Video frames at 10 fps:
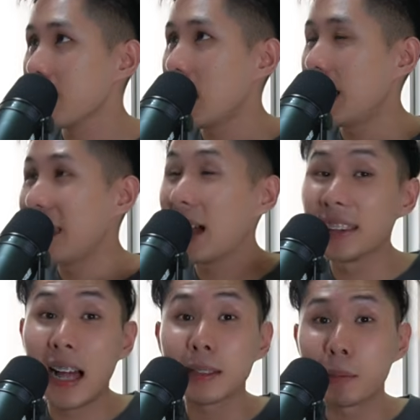Now,
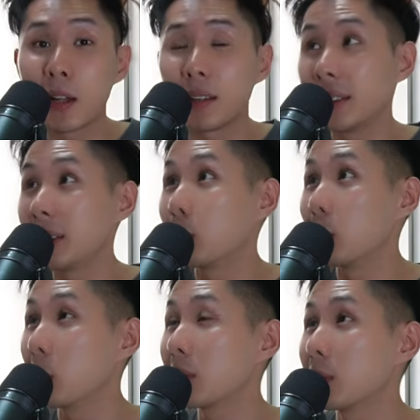last but not least, we
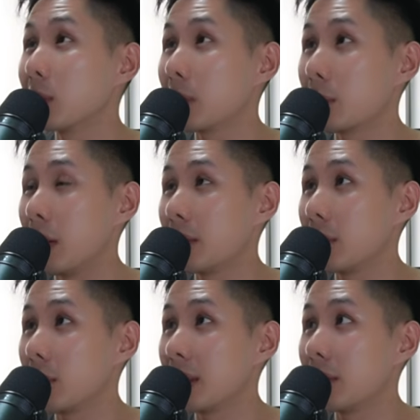want to
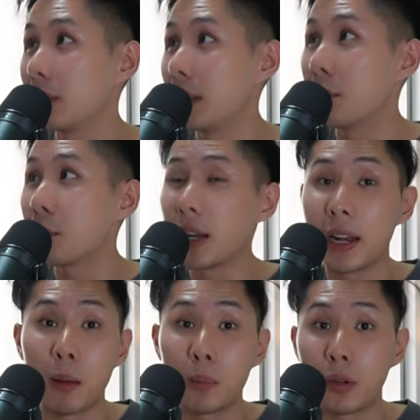look into the input and
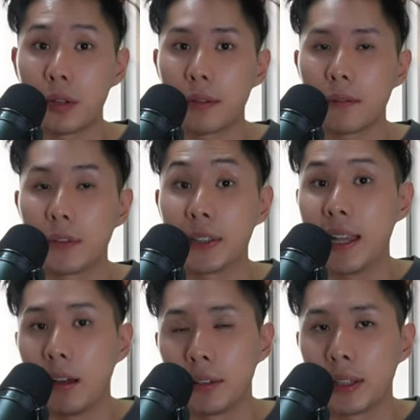output for
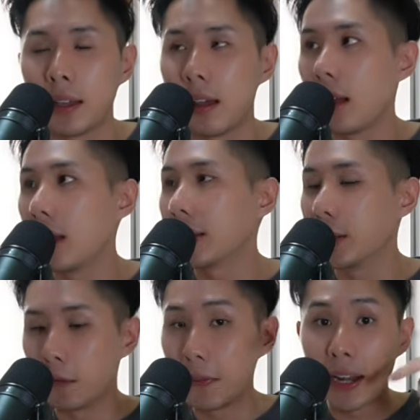sound.
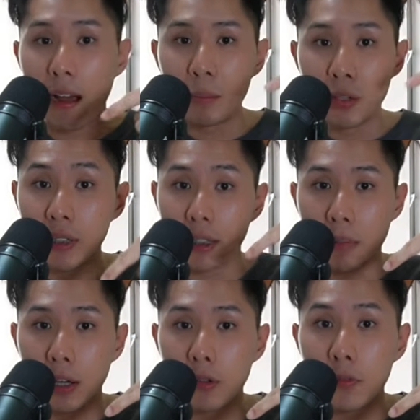So for now, I'm using a
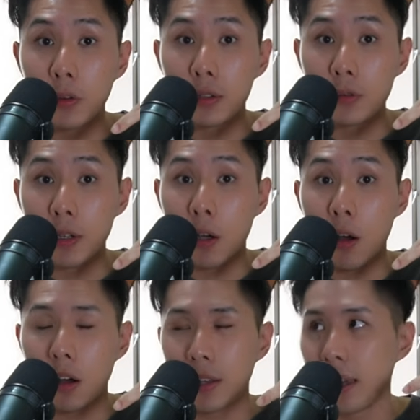microphone to
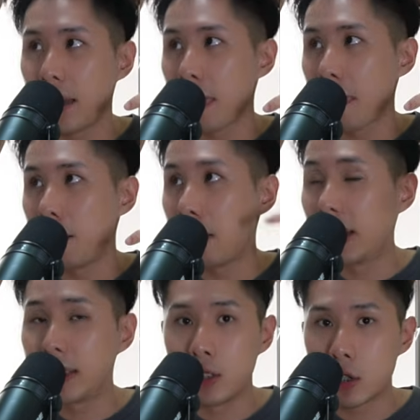record my
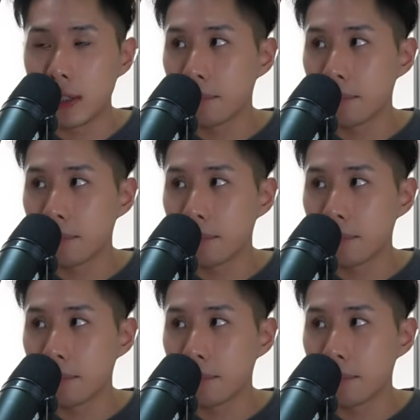teaching.